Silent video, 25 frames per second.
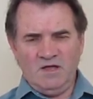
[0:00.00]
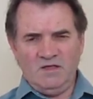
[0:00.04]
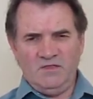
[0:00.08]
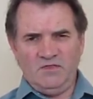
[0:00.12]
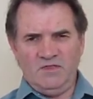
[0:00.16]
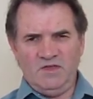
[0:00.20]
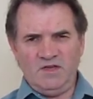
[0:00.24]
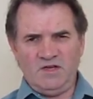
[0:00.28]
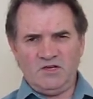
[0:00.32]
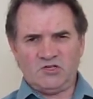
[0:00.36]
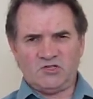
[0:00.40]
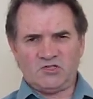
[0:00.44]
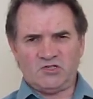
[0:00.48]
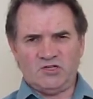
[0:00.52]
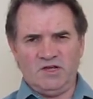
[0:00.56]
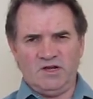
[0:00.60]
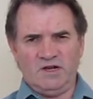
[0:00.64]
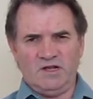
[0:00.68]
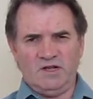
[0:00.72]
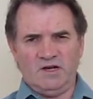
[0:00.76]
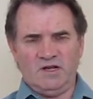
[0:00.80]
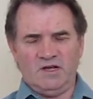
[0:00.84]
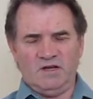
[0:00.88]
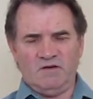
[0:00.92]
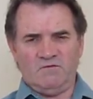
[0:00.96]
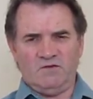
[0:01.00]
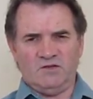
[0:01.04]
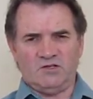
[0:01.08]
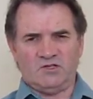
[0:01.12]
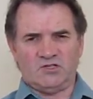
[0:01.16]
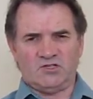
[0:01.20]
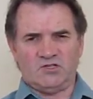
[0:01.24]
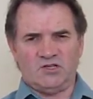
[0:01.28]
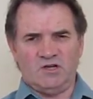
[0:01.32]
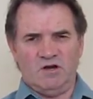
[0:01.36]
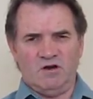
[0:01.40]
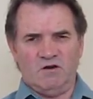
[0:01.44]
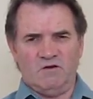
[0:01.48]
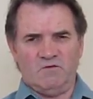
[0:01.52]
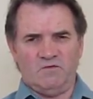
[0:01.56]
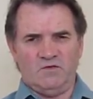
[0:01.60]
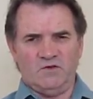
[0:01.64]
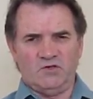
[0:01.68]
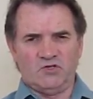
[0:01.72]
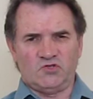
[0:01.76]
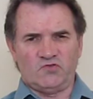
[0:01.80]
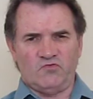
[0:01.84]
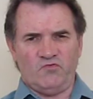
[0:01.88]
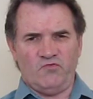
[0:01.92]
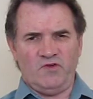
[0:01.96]
this in and of itself
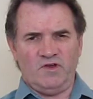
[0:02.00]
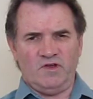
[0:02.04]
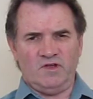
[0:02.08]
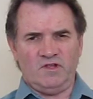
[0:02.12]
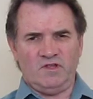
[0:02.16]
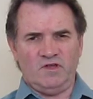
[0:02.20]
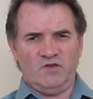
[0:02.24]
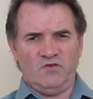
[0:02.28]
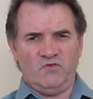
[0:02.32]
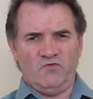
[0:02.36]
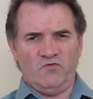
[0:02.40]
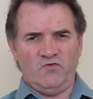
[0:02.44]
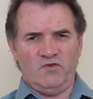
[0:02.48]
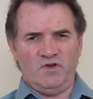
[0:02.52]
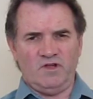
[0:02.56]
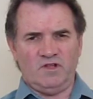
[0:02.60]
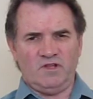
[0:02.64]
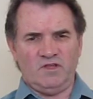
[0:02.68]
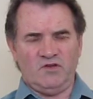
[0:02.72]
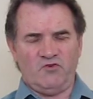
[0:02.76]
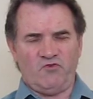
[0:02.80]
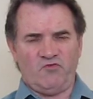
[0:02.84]
is really,